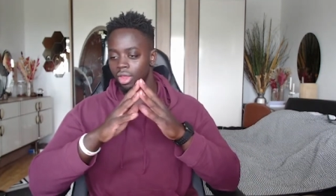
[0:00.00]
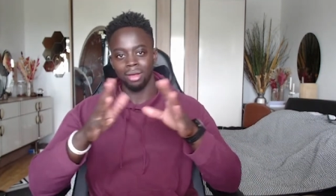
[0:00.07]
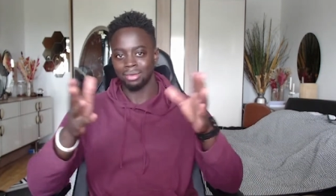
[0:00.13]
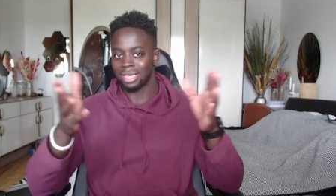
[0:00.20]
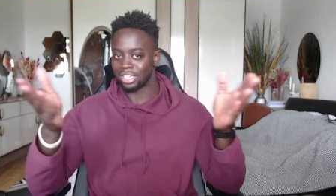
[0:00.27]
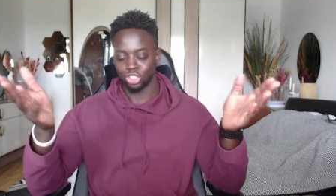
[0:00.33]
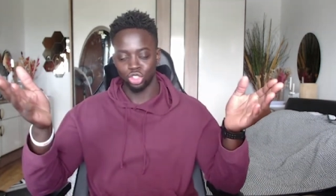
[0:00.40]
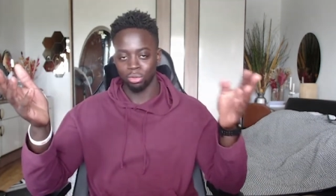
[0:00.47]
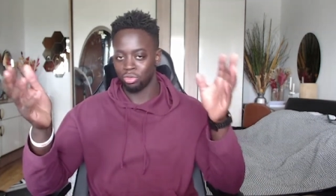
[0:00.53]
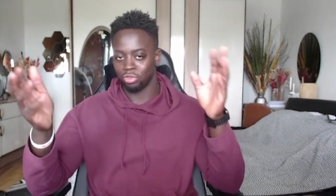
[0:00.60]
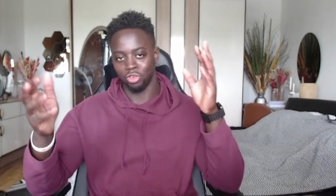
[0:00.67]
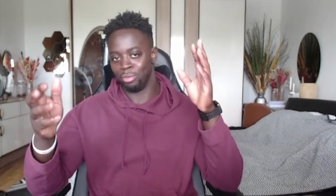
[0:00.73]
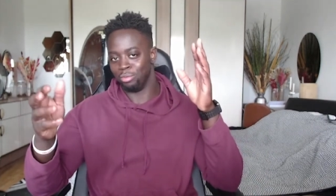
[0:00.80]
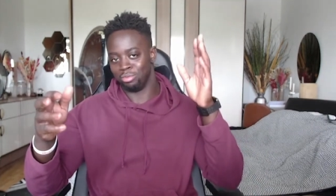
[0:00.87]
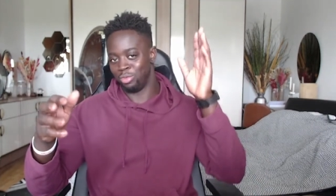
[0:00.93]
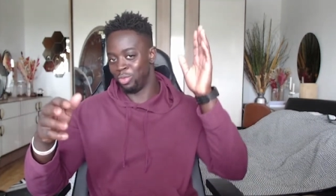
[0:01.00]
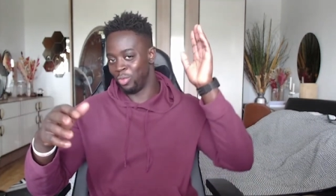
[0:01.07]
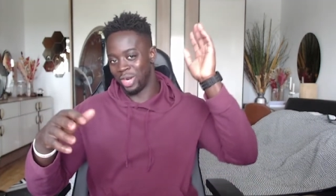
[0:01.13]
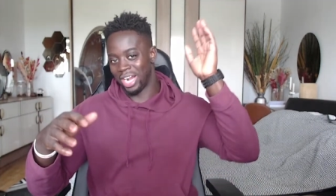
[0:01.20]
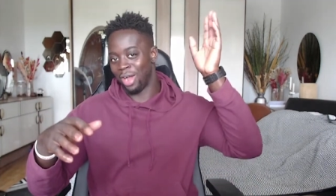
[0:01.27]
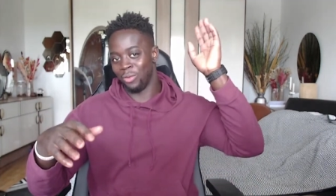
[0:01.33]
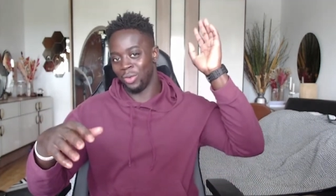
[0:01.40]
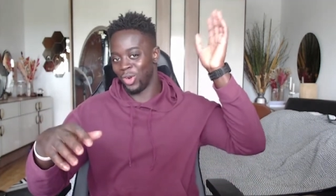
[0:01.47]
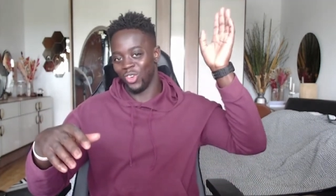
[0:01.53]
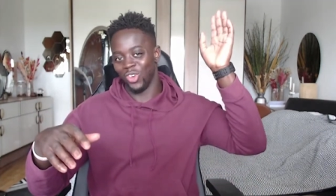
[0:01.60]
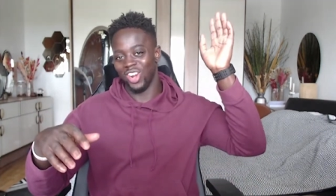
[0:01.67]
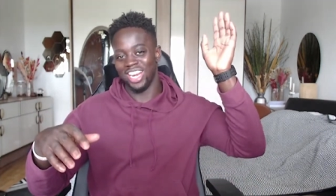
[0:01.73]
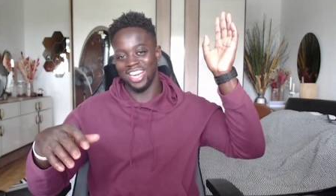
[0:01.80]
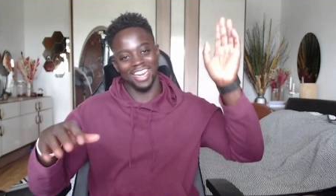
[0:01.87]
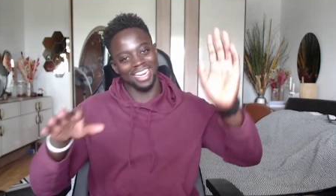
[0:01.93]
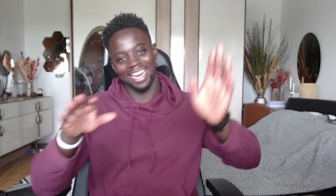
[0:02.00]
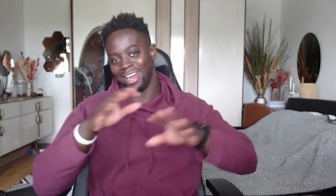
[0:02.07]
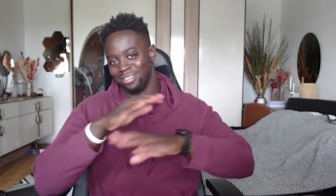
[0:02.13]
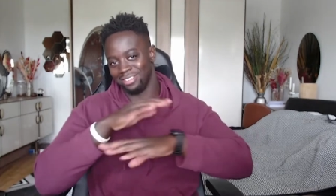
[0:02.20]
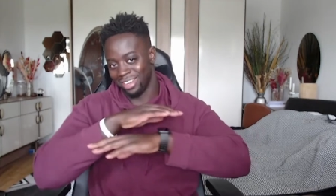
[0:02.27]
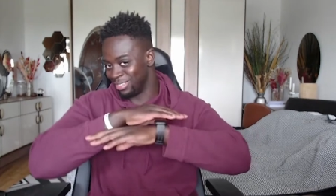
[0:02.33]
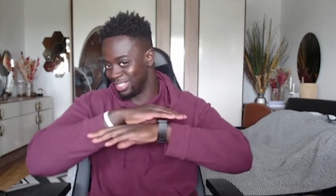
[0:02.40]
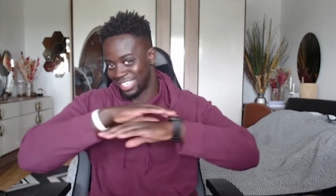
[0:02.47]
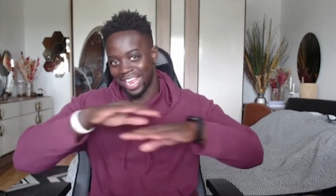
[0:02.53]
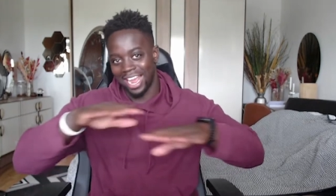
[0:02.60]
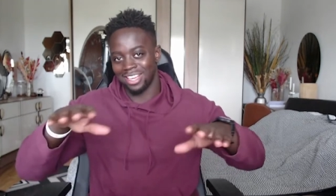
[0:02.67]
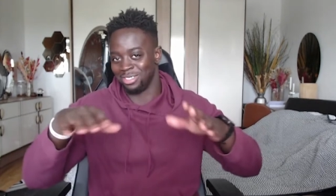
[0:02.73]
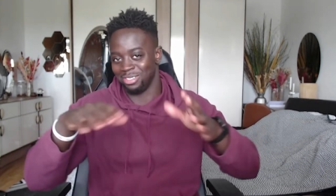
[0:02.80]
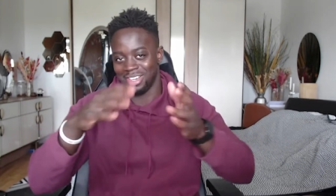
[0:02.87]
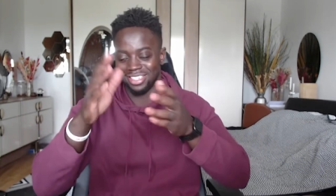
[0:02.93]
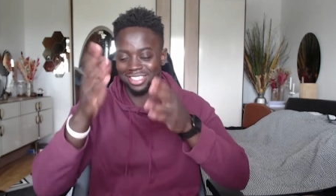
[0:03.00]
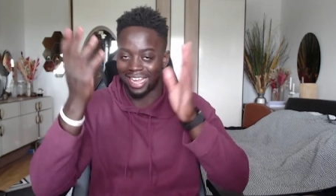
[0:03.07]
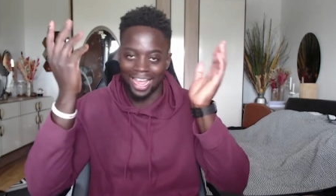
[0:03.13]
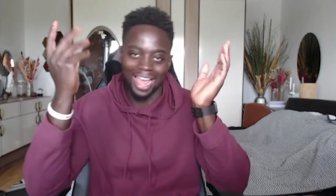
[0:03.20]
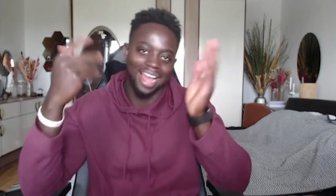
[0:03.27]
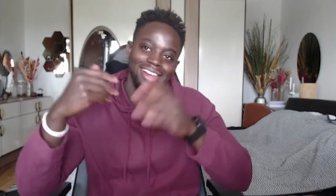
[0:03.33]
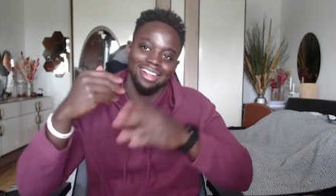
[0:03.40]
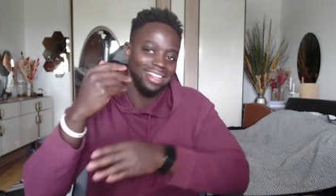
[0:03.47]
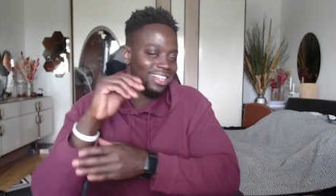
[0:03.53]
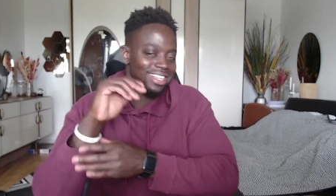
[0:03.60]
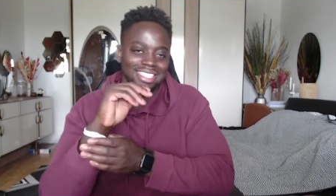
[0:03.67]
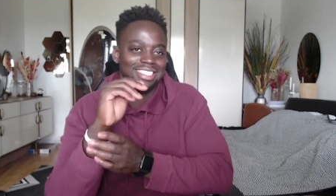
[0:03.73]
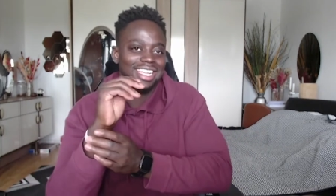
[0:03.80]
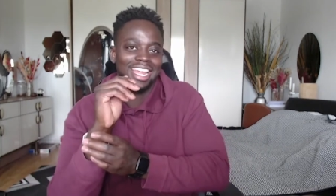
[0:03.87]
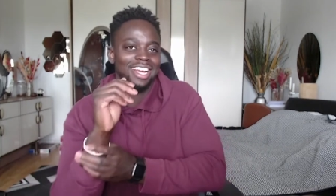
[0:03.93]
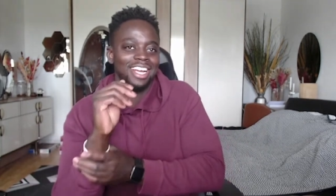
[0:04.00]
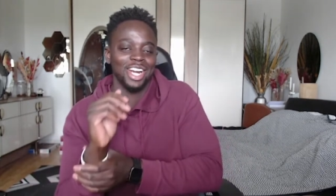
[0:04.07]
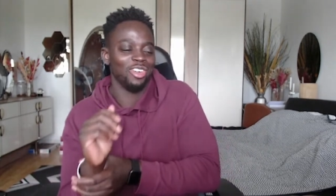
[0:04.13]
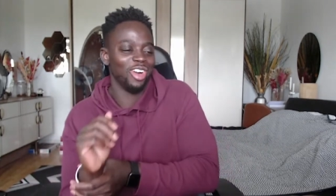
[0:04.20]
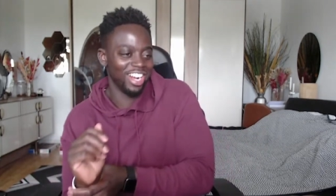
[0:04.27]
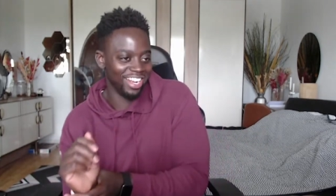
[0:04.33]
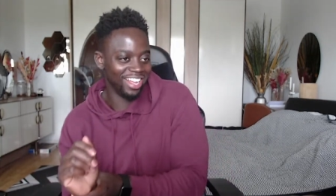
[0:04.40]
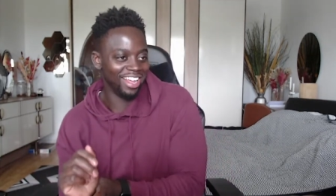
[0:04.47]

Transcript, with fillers: That stopped from when I went on holiday, that, that was cancelled. I was like, yeah, this ain't gonna run.